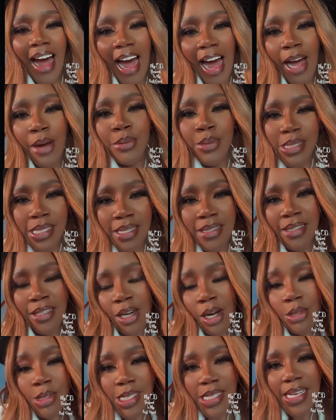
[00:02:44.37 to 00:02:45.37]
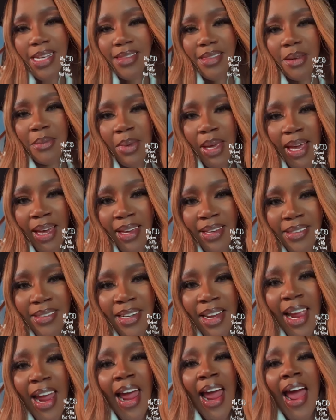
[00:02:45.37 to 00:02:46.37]
I was gonna go see them in.
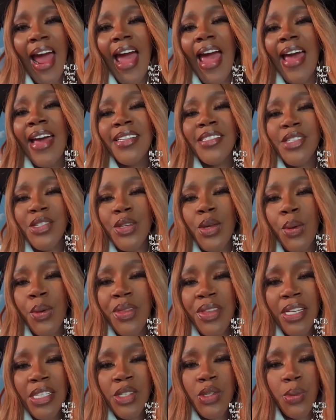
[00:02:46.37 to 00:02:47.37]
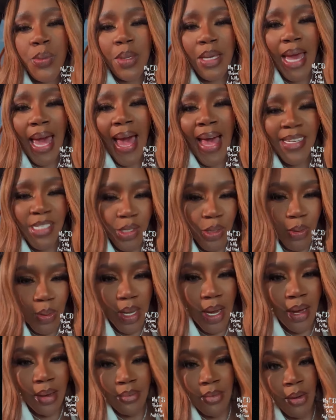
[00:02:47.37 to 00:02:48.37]
And so then to be asked to
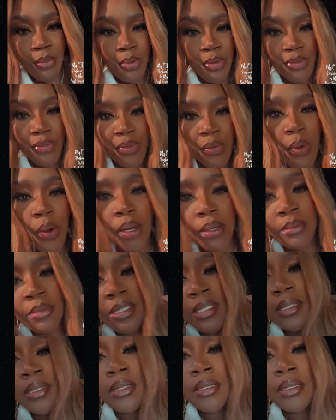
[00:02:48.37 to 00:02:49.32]
come and perform